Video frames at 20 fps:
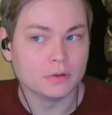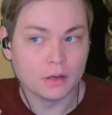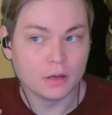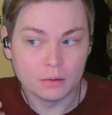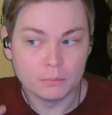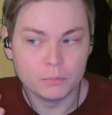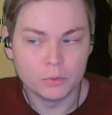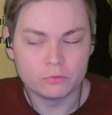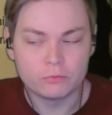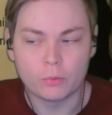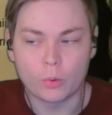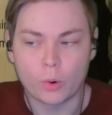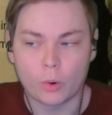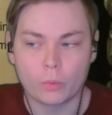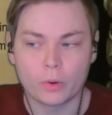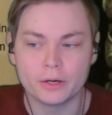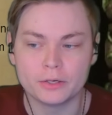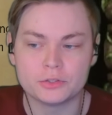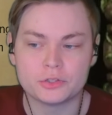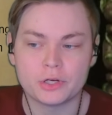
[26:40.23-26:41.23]
move
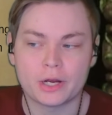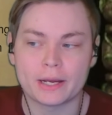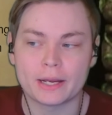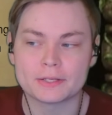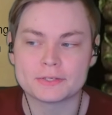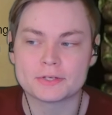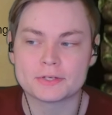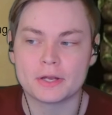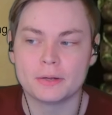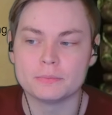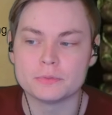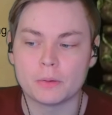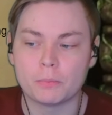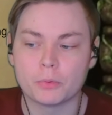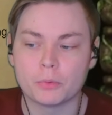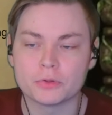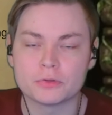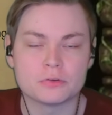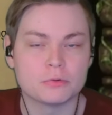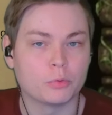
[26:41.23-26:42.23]
forward, Jagex comes up
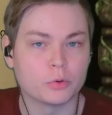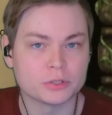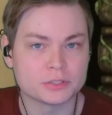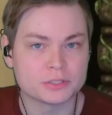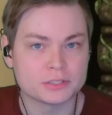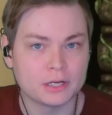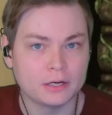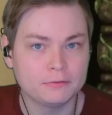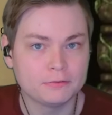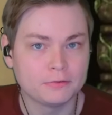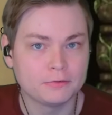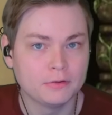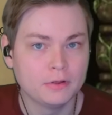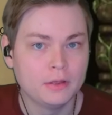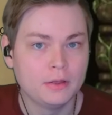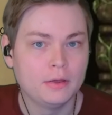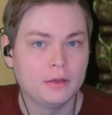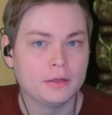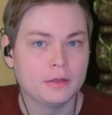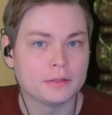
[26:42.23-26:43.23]
with some more stuff,
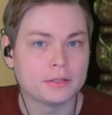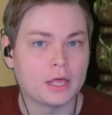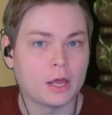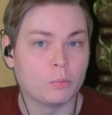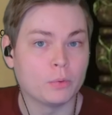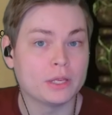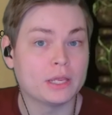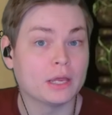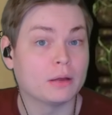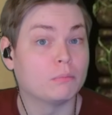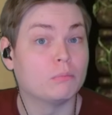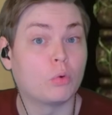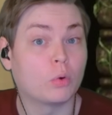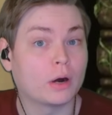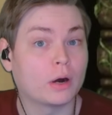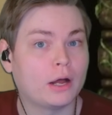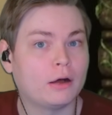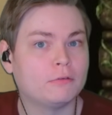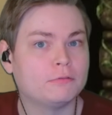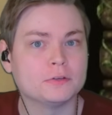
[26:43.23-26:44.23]
that we get more
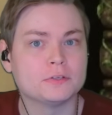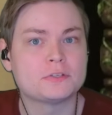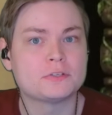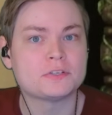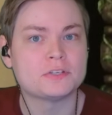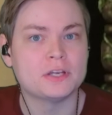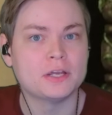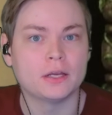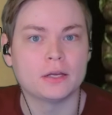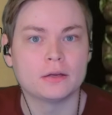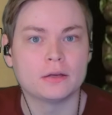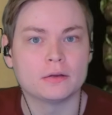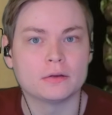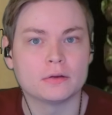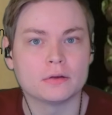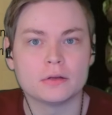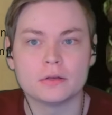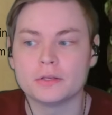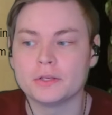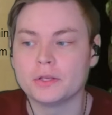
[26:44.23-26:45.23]
alphas seeing,
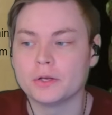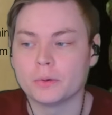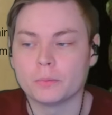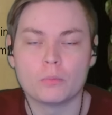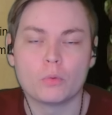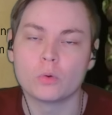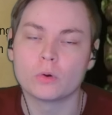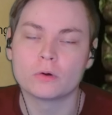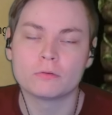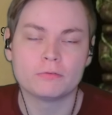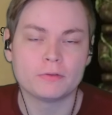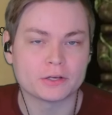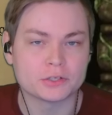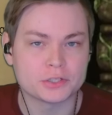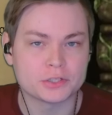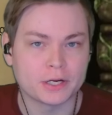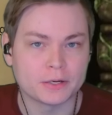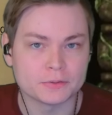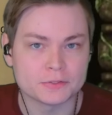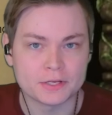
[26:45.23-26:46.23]
you know, more
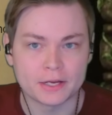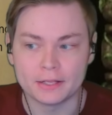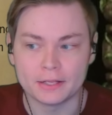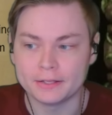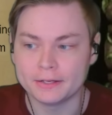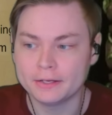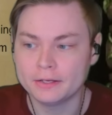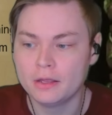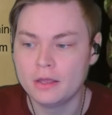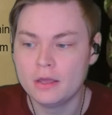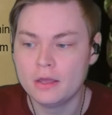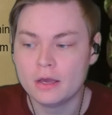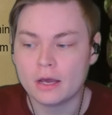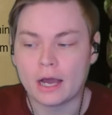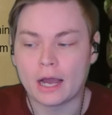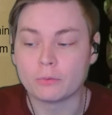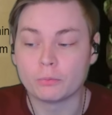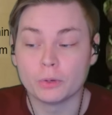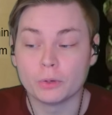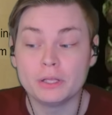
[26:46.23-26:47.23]
fleshed out sailing.
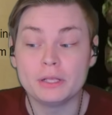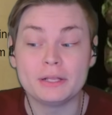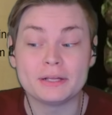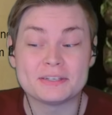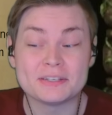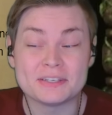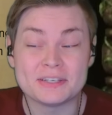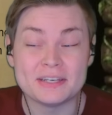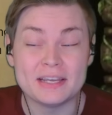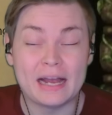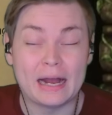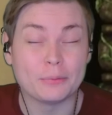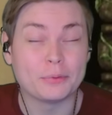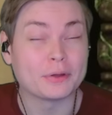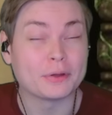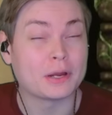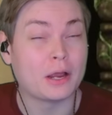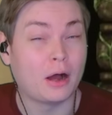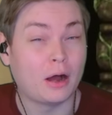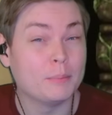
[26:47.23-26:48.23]
I'd really like to see how the
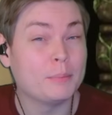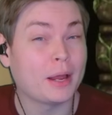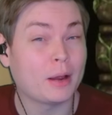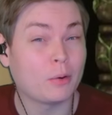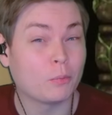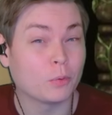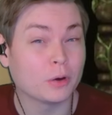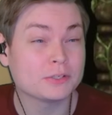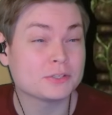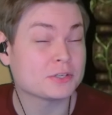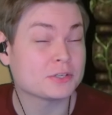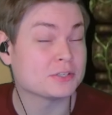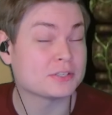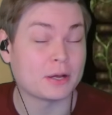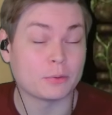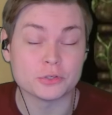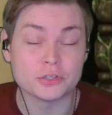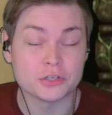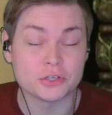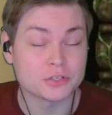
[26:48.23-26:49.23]
combat works, because that
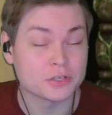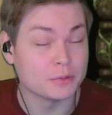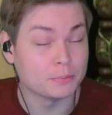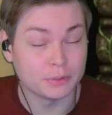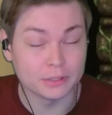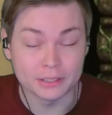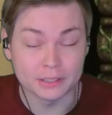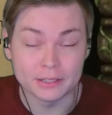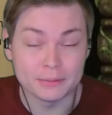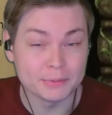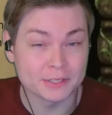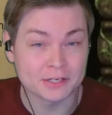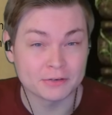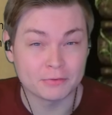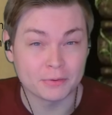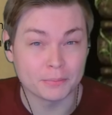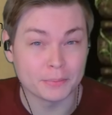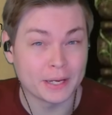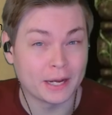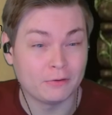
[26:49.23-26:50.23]
was just completely missing
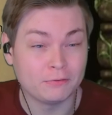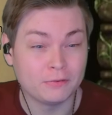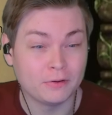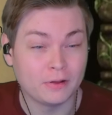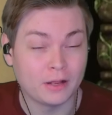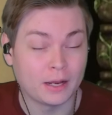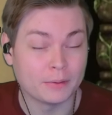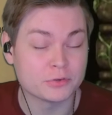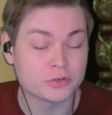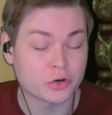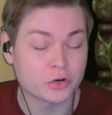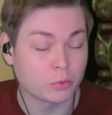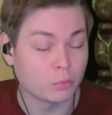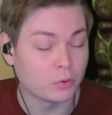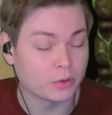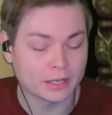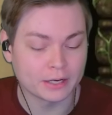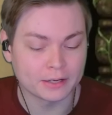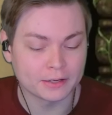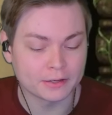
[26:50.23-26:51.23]
from the alpha. I'm sure we'll
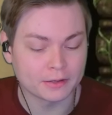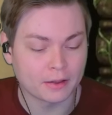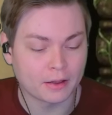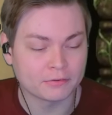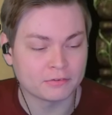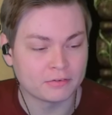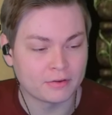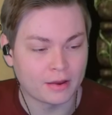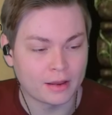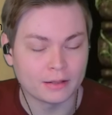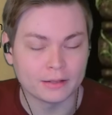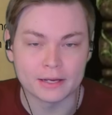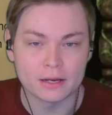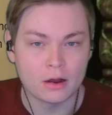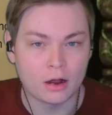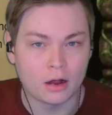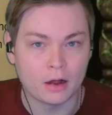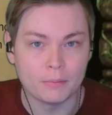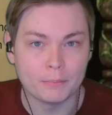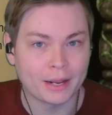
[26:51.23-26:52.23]
get a sailing
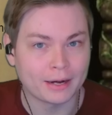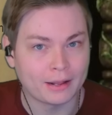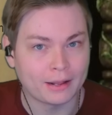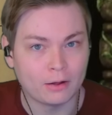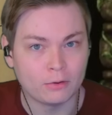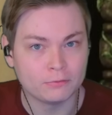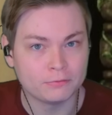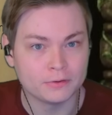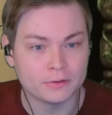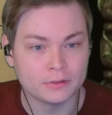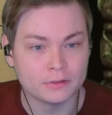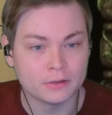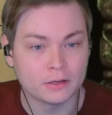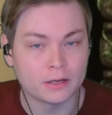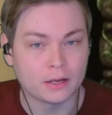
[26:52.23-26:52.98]
combat alpha